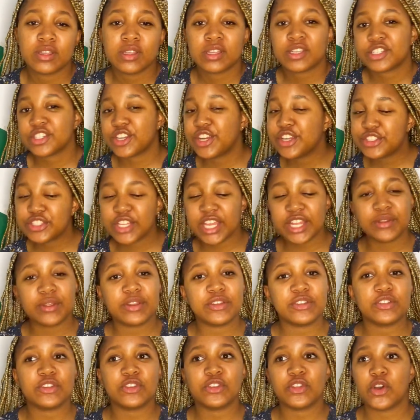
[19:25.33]
share it to
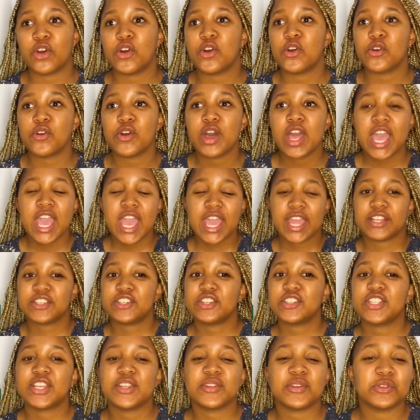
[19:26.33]
anyone you know and
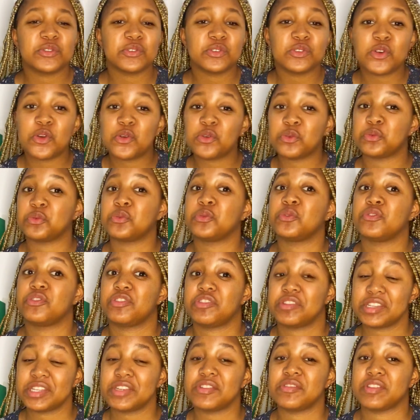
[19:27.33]
share it to anyone you know who would
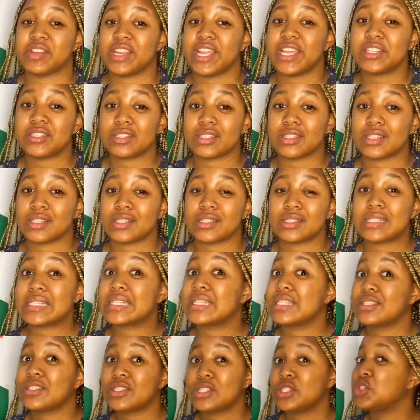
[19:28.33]
really relate to this
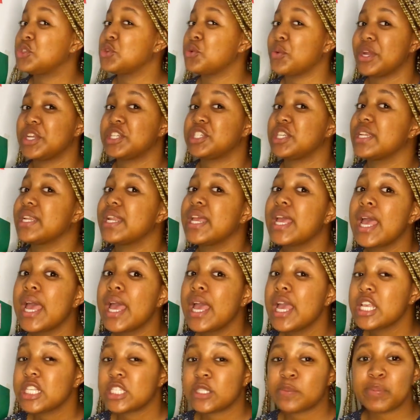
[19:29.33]
situation
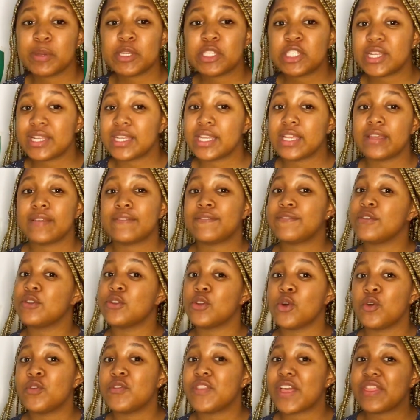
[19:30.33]
especially if you
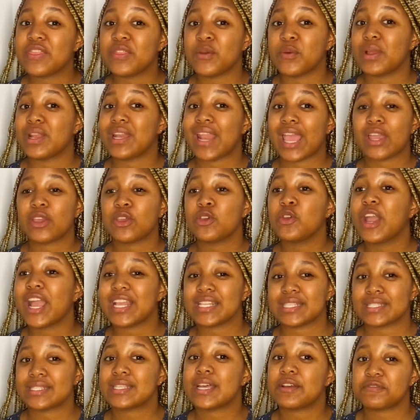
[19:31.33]
know that they were like you
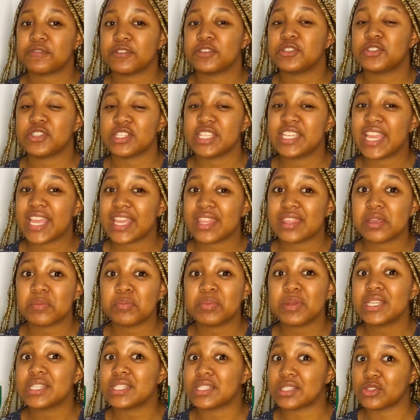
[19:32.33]
guys suffered together
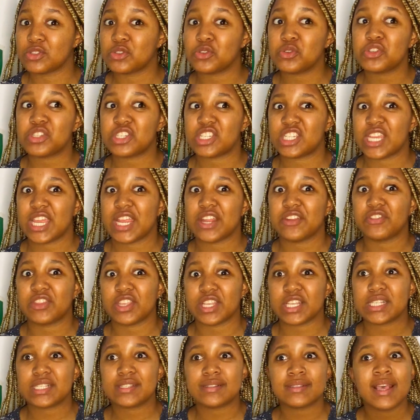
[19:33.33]
please do share
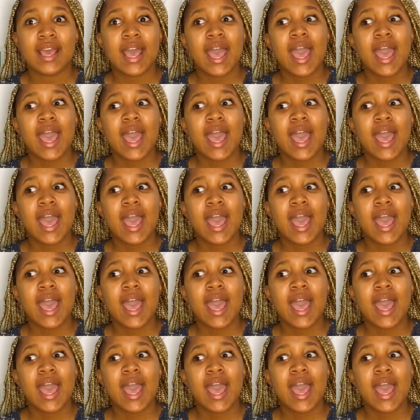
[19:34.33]
this